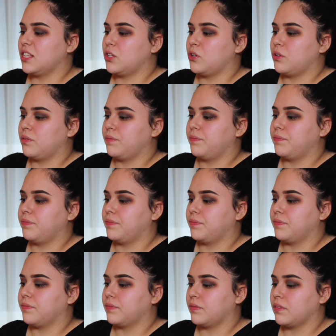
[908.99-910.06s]

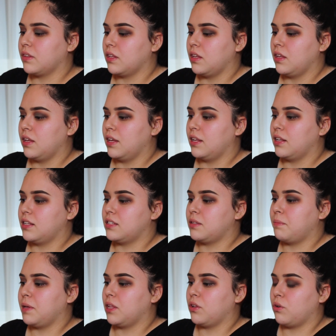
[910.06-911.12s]

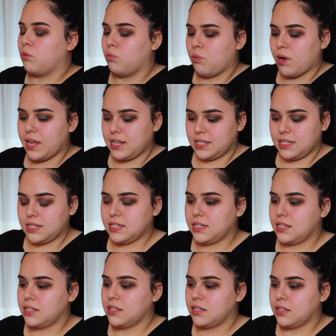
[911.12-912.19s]
to be a little
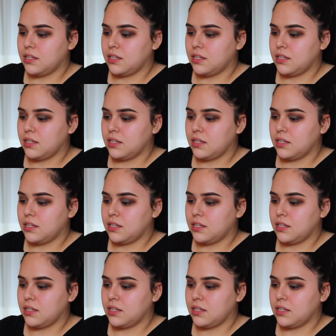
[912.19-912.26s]
wet.